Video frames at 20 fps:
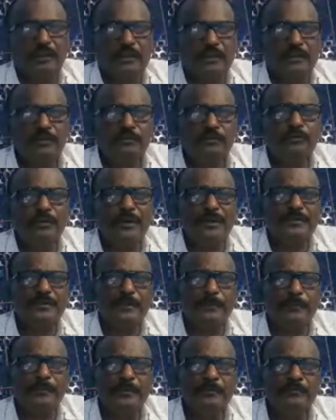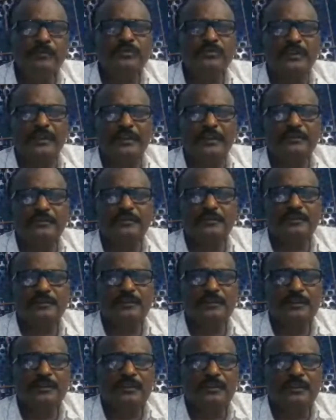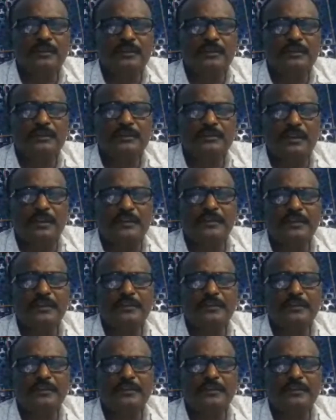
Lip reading: In other words, the famous case, that